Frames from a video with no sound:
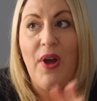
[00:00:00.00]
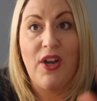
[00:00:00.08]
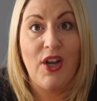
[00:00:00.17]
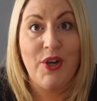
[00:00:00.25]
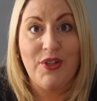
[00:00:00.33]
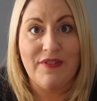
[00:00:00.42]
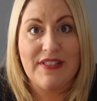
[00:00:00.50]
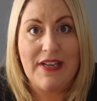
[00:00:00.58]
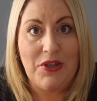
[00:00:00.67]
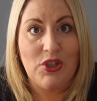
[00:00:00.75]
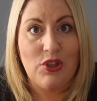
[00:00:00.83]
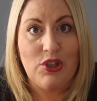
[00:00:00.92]
load of
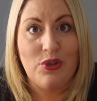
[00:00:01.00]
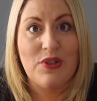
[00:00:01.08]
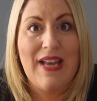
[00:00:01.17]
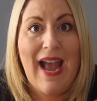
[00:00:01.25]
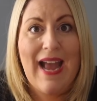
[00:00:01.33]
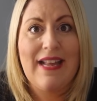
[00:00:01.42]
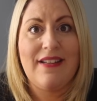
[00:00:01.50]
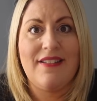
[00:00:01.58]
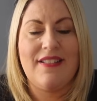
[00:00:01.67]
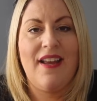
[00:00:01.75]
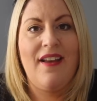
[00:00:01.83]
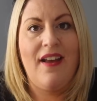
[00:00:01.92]
essential oils and